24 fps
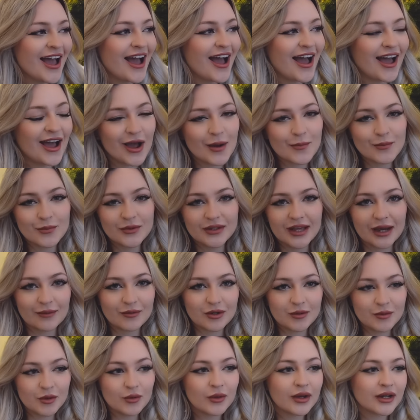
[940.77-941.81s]
Um, but yeah, I'm
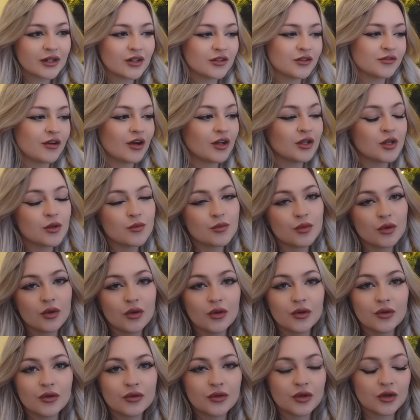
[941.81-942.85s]
going to be working on the FairyLoot
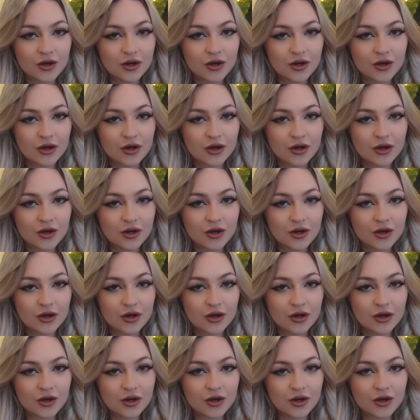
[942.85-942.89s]
Booth